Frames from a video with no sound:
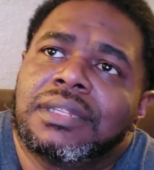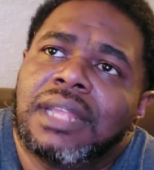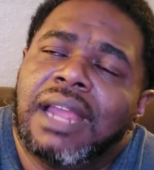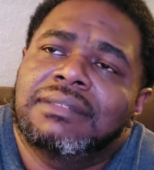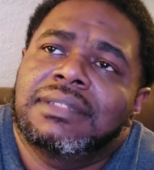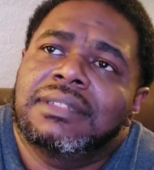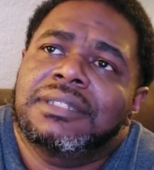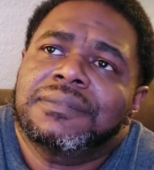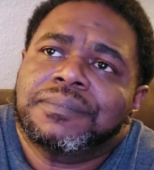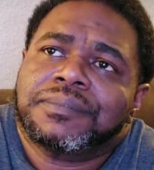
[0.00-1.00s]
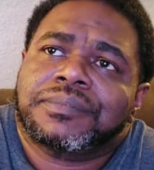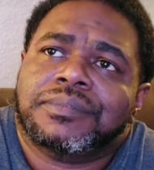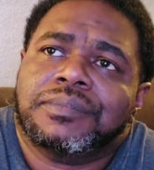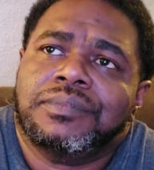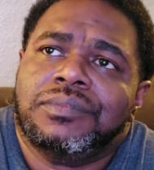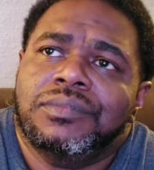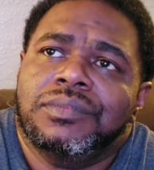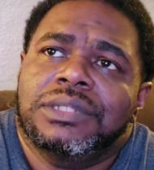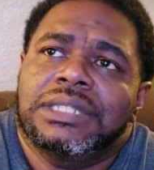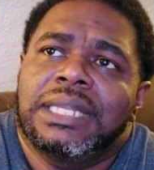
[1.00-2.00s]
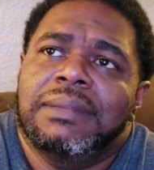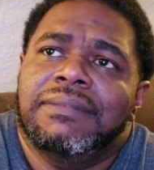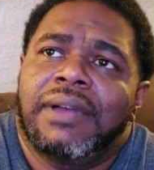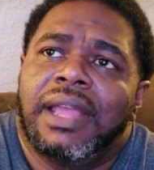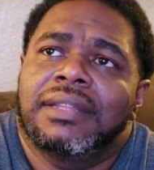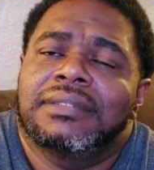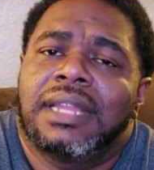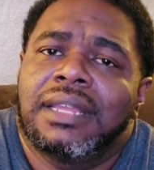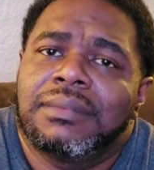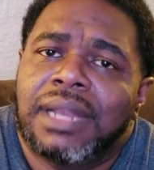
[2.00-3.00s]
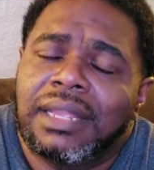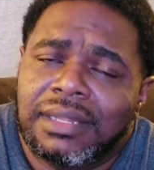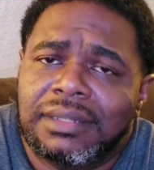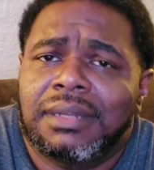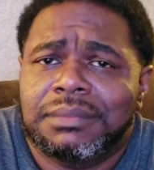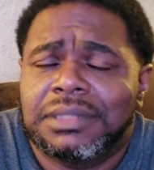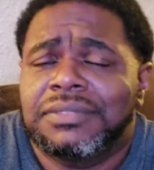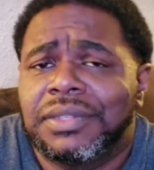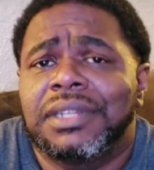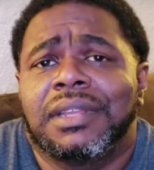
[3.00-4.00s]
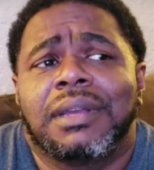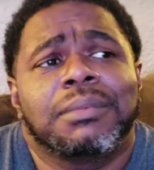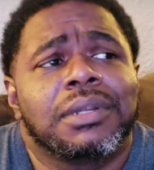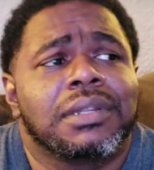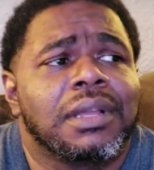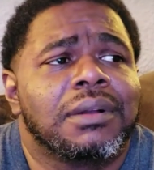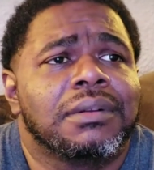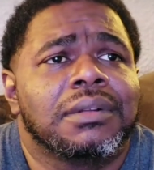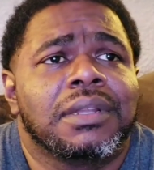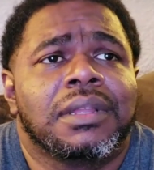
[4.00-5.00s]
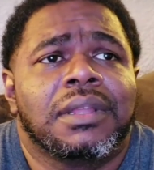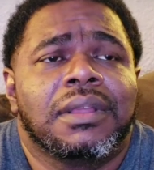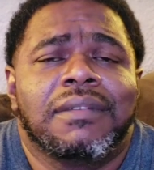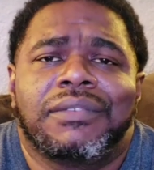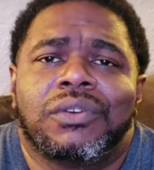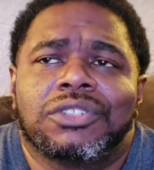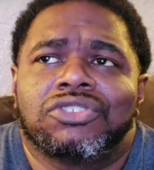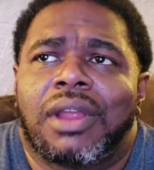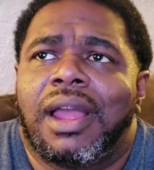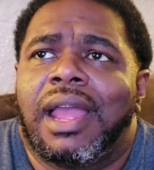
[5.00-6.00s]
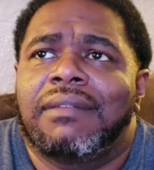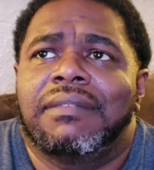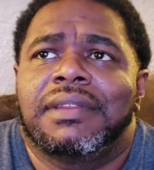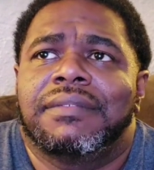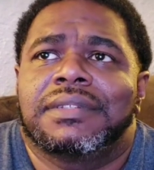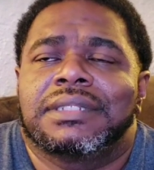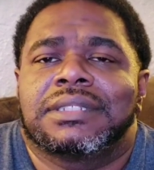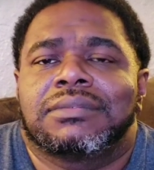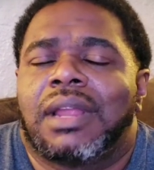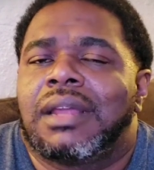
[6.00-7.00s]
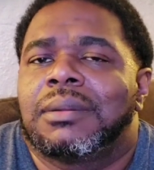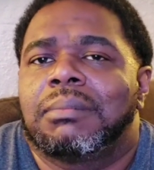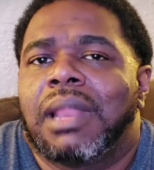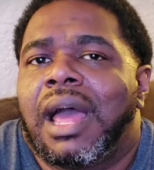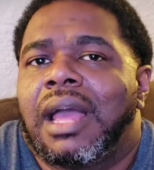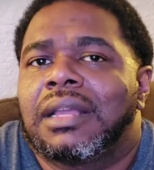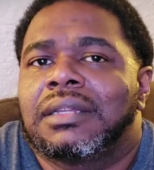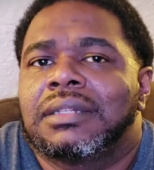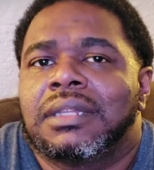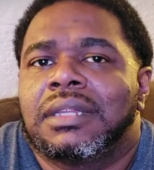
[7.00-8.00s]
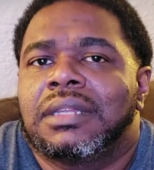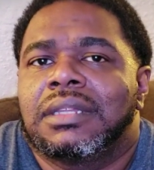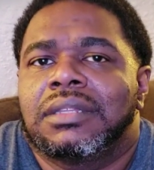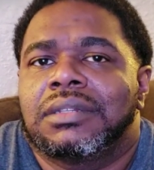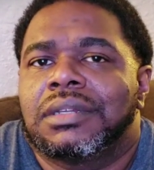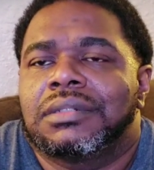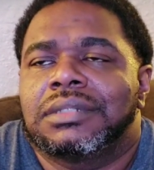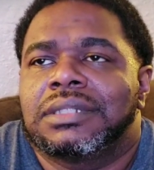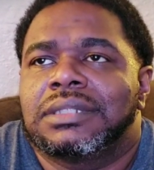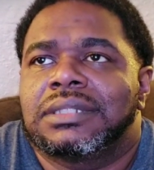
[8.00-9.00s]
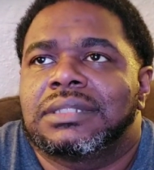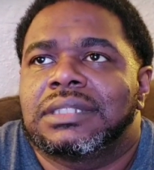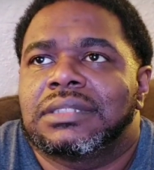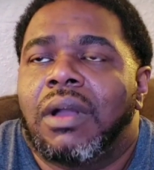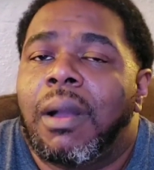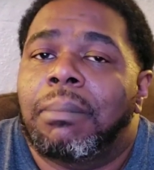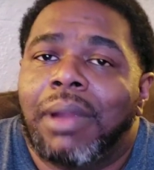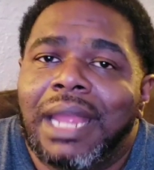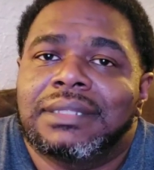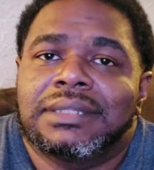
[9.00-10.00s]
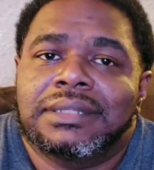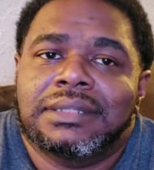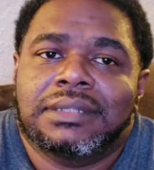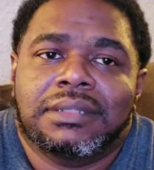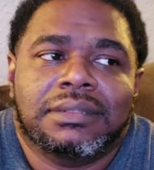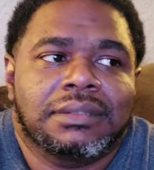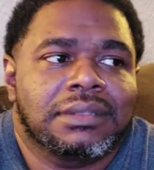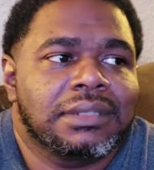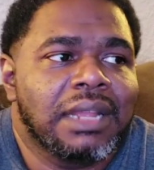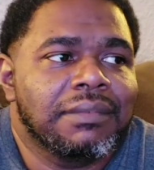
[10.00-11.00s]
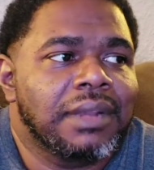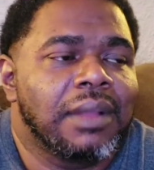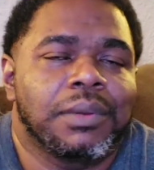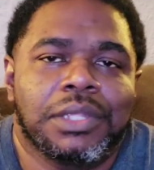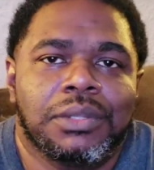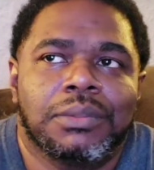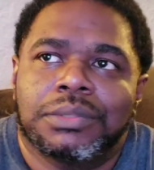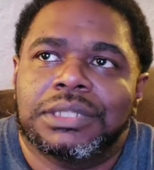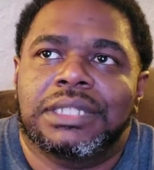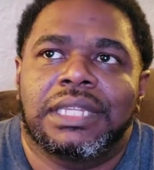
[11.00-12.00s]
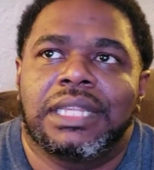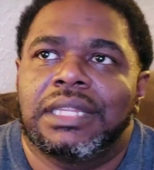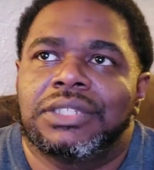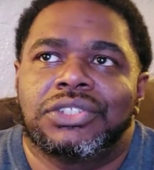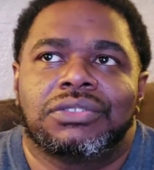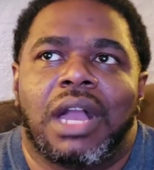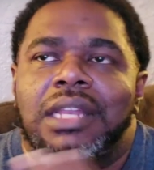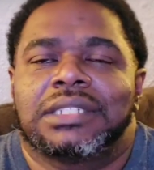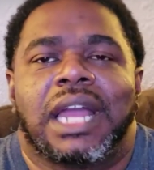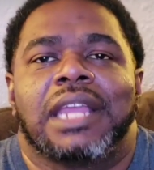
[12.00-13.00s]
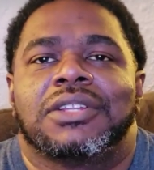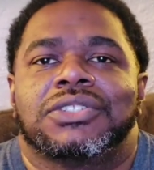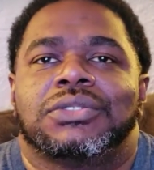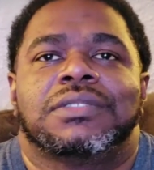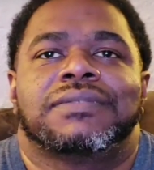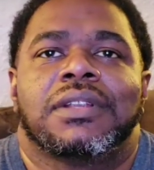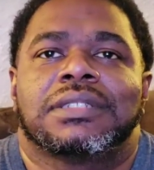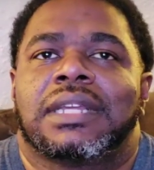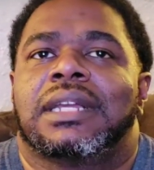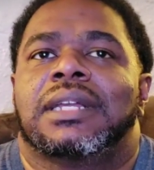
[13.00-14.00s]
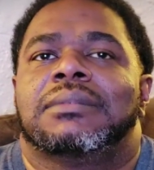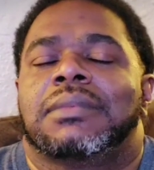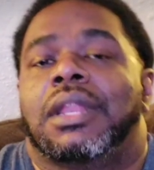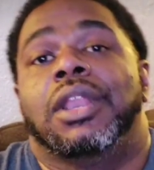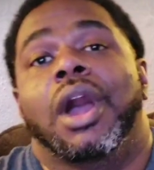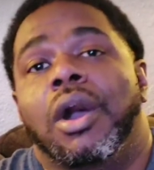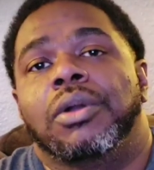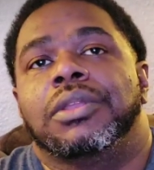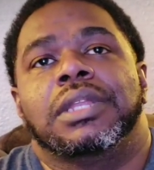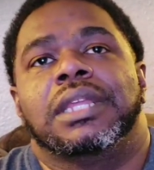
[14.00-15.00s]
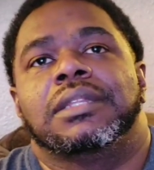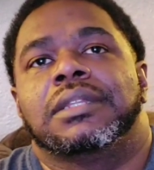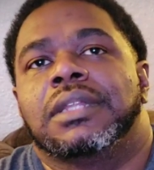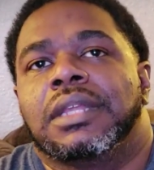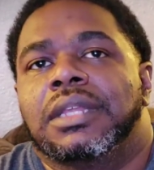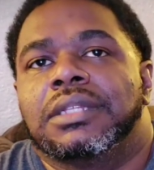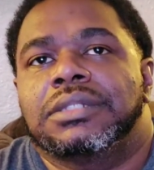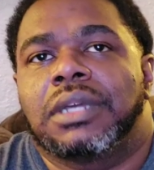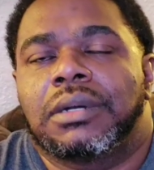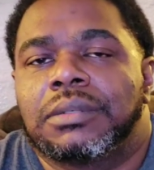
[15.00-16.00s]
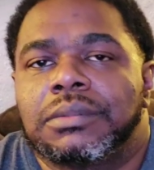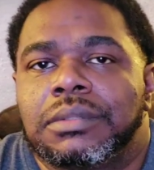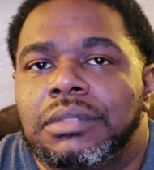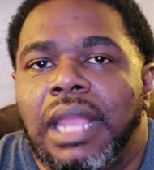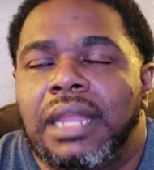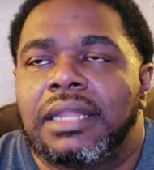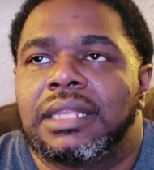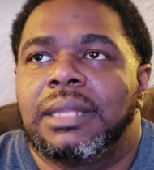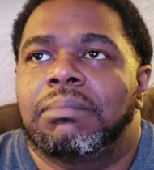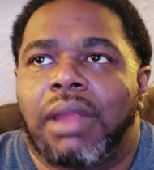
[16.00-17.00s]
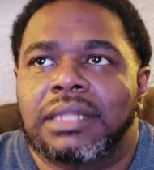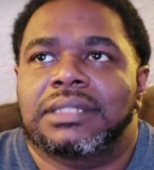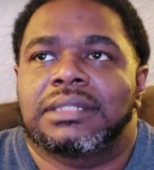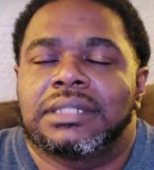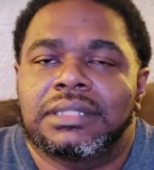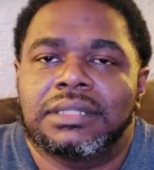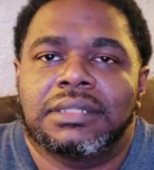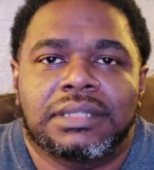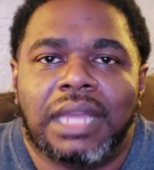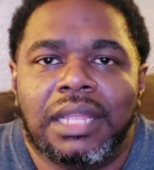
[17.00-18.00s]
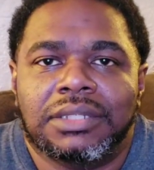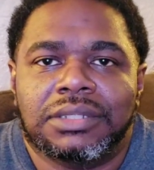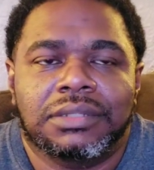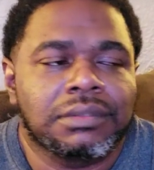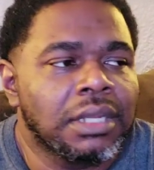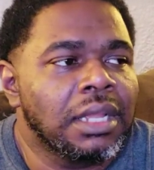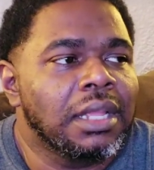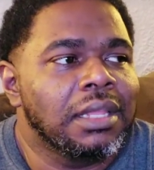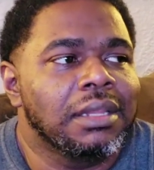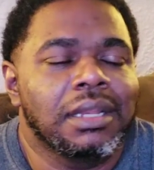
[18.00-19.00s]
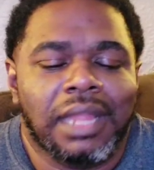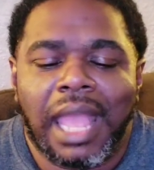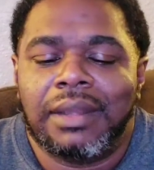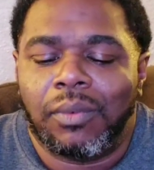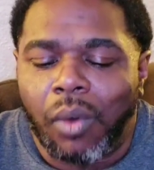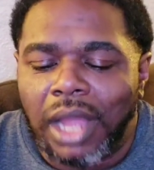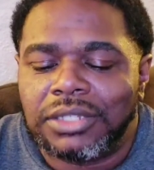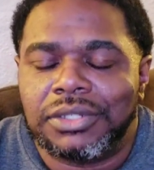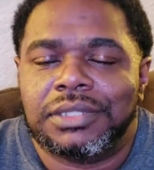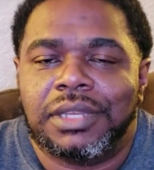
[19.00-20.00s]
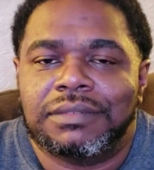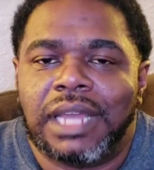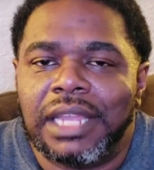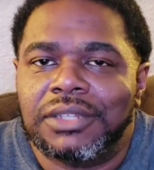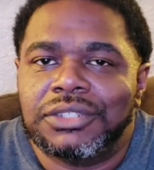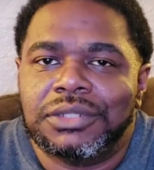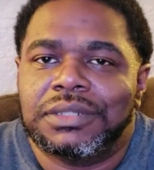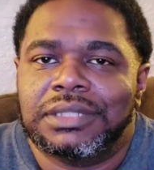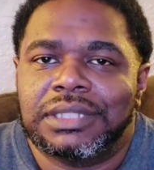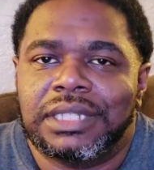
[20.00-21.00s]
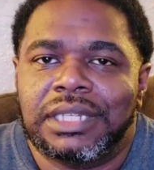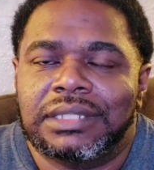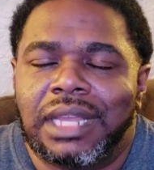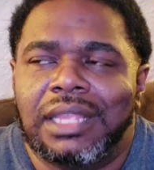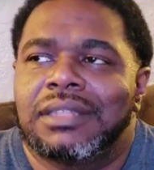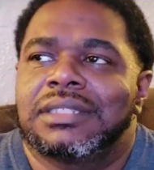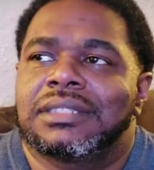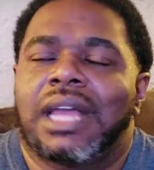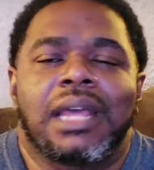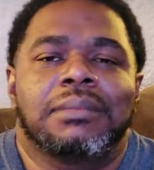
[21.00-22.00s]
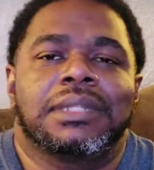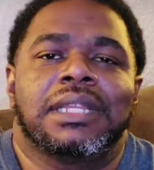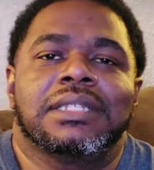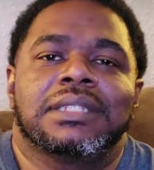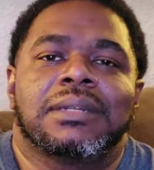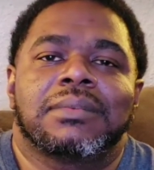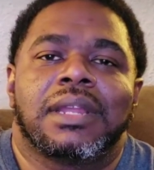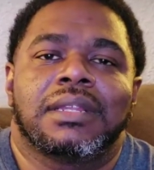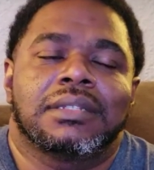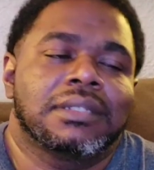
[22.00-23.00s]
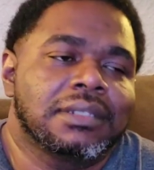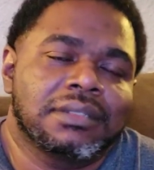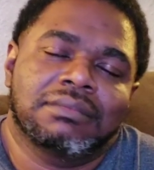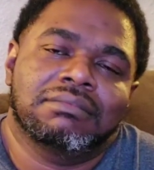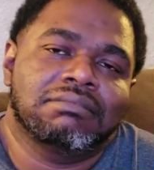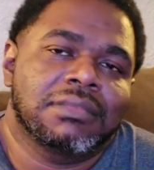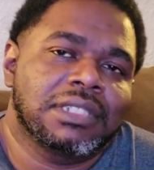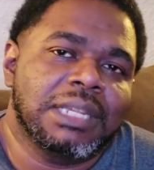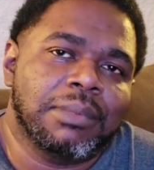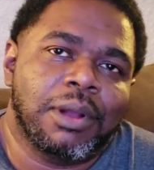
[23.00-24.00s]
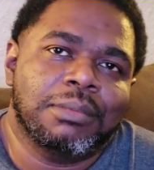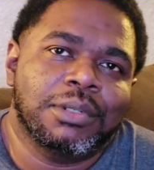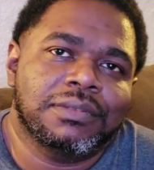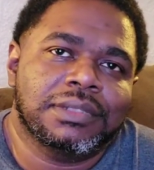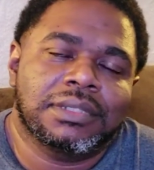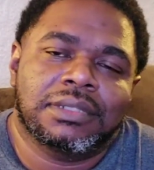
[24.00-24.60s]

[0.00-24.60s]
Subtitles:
You have to keep fighting. Like when I get done with this video, I'm gonna go for a drive, even if it's just around the block. You know, it's called practice. You know, you never, like when you was a kid, did you know how to tie your shoe the first time? No, you didn't. So you had to keep practicing until you could tie your shoe. You literally had to watch yourself tie your shoe as a kid. Now you just tie them things up, right? Keep on moving.